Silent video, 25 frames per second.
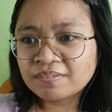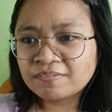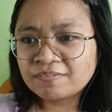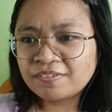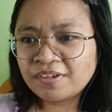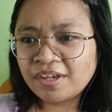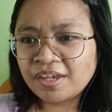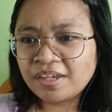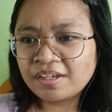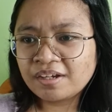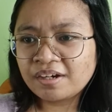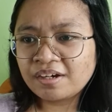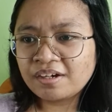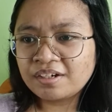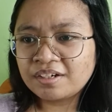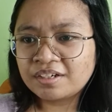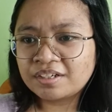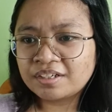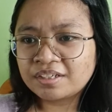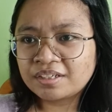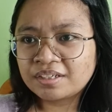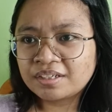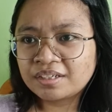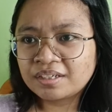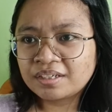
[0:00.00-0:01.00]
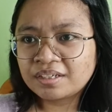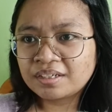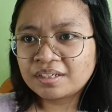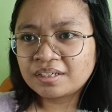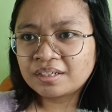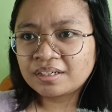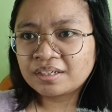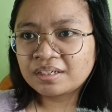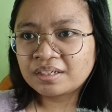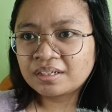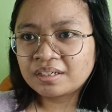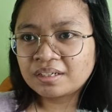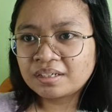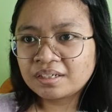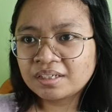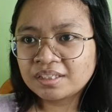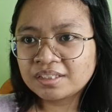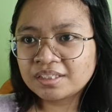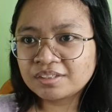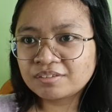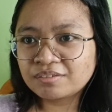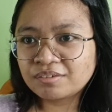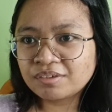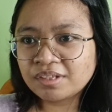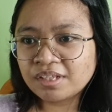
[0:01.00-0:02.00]
VAR.
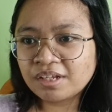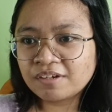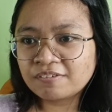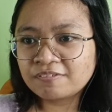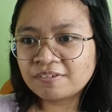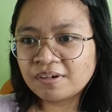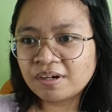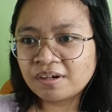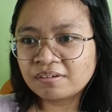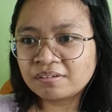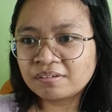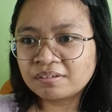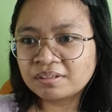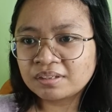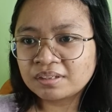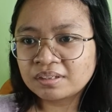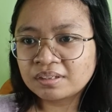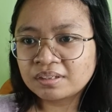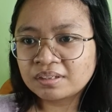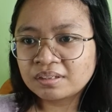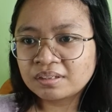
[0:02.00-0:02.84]
Is it really a foul?